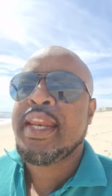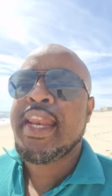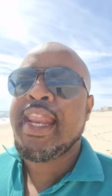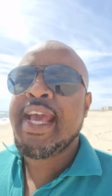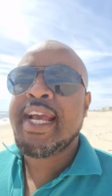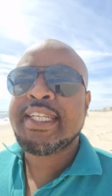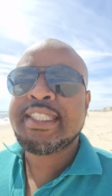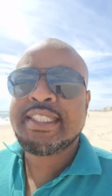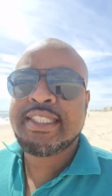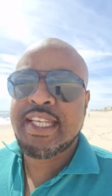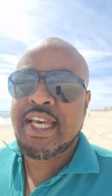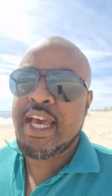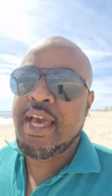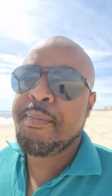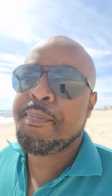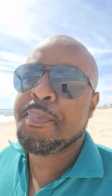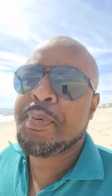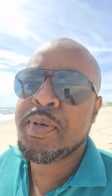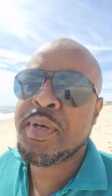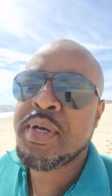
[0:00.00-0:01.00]
next
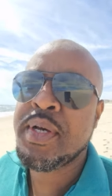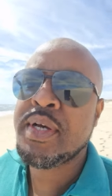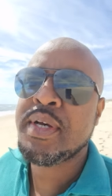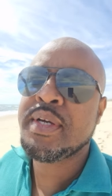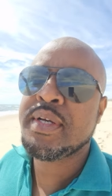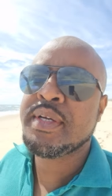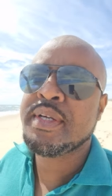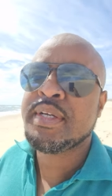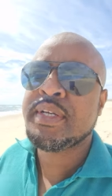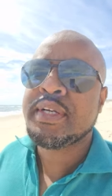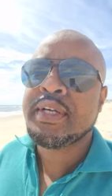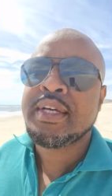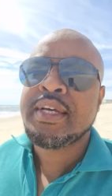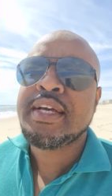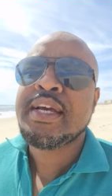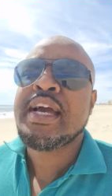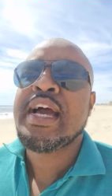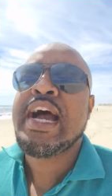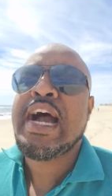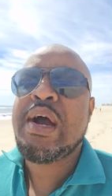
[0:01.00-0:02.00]
step,
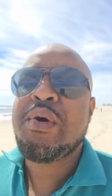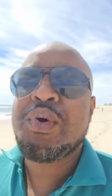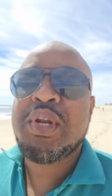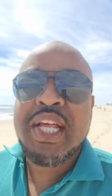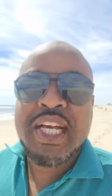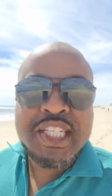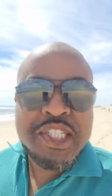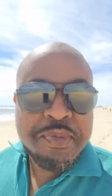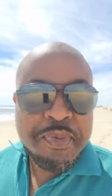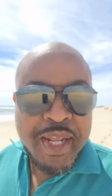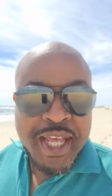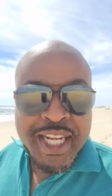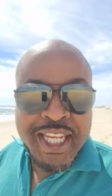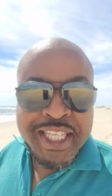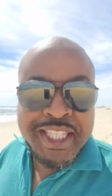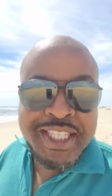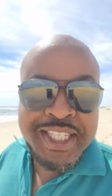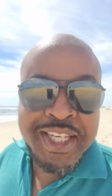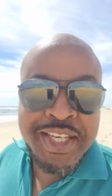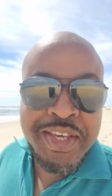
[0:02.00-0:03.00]
I will
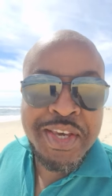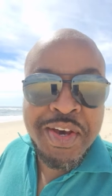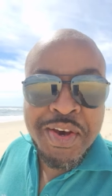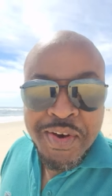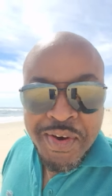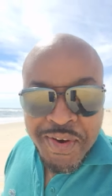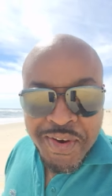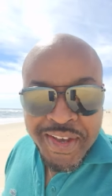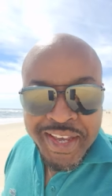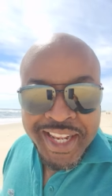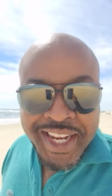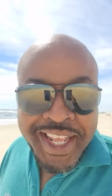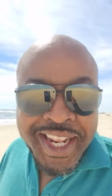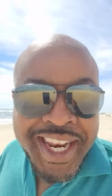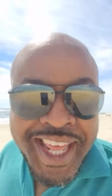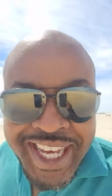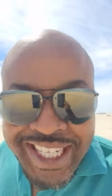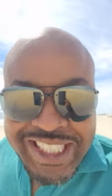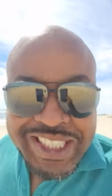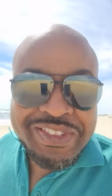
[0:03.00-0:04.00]
explain it to you in
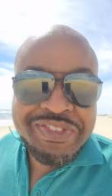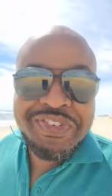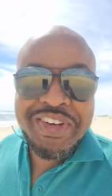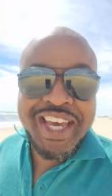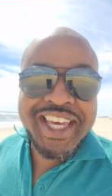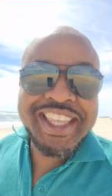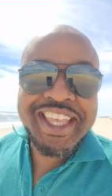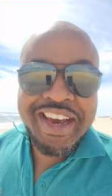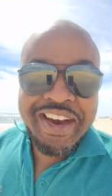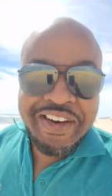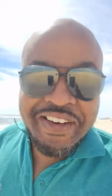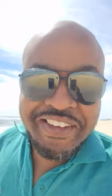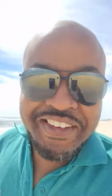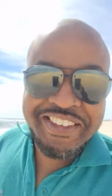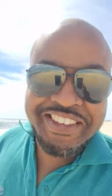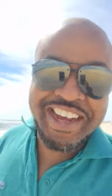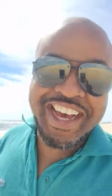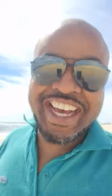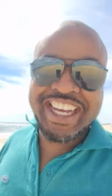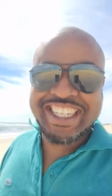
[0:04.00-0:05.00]
the next
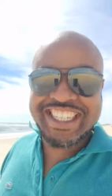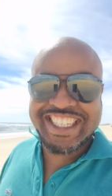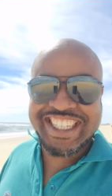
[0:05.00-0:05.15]
video, right?